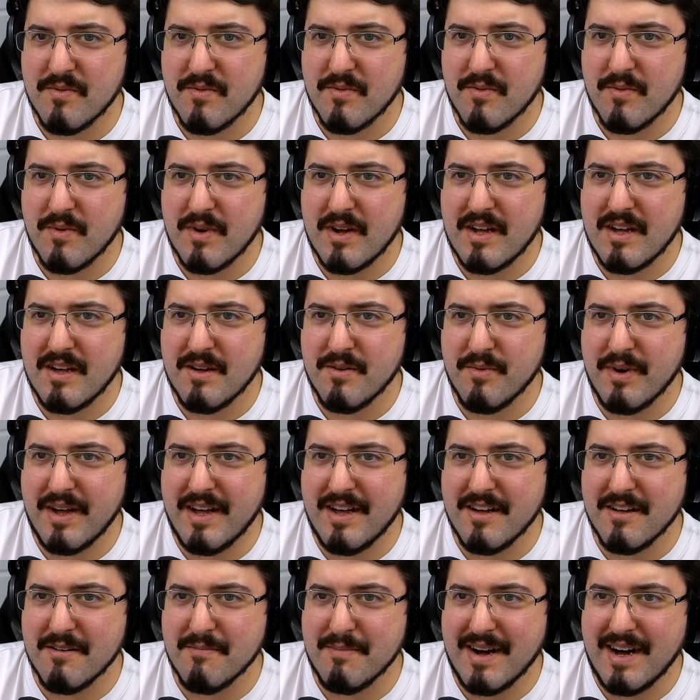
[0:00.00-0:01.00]
Well,
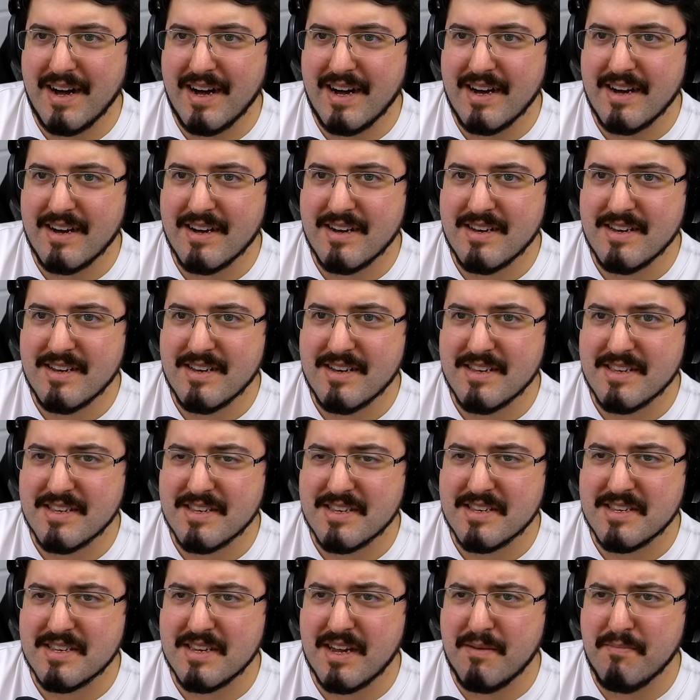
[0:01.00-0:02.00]
well, my
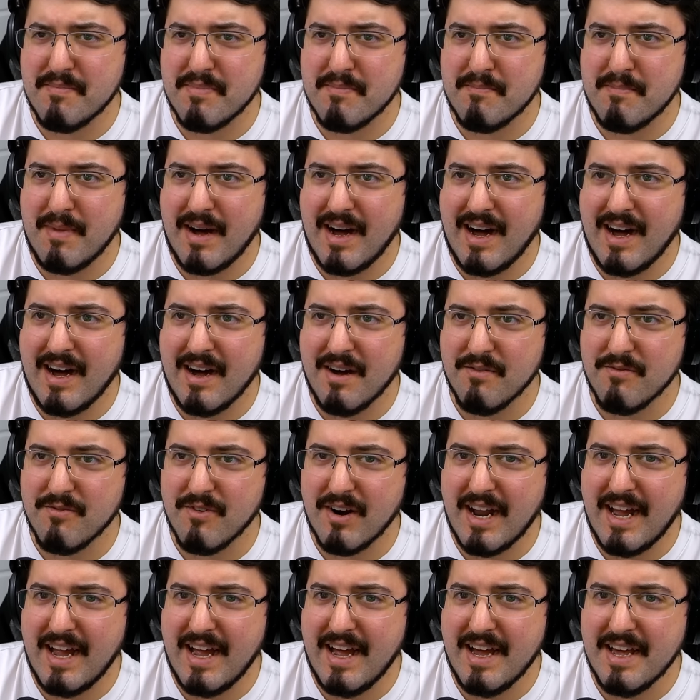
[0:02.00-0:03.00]
sup, my
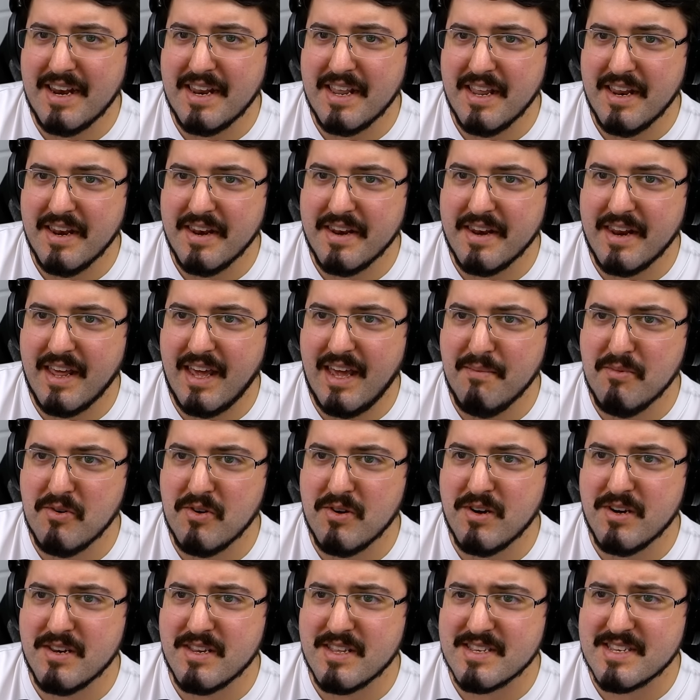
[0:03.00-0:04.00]
rad
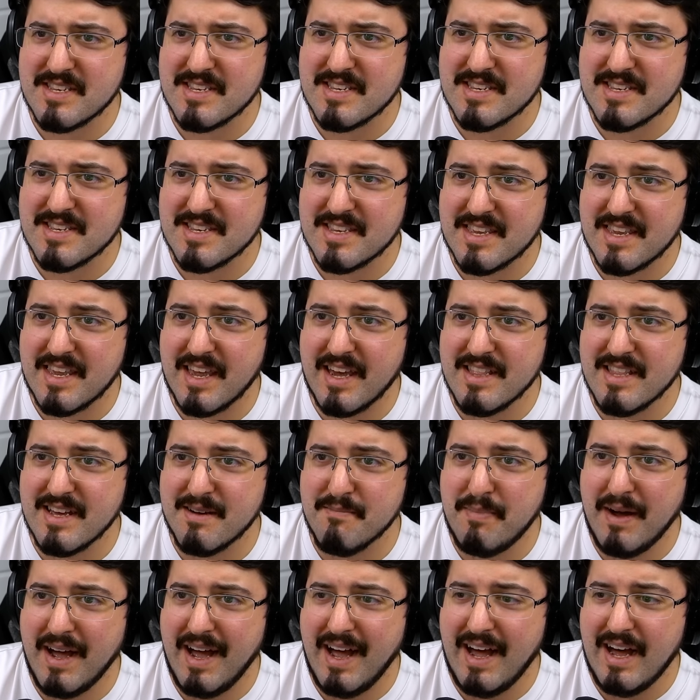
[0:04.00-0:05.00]
neighborhood
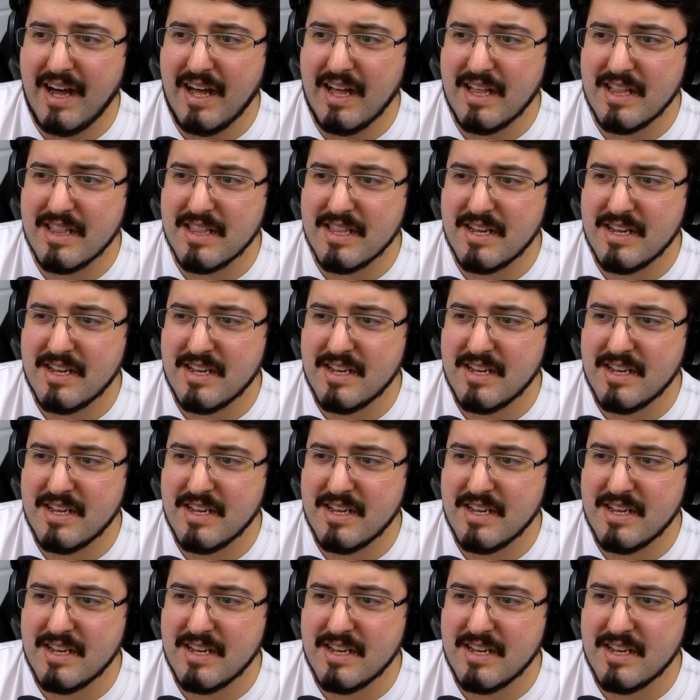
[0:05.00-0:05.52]
skillapal.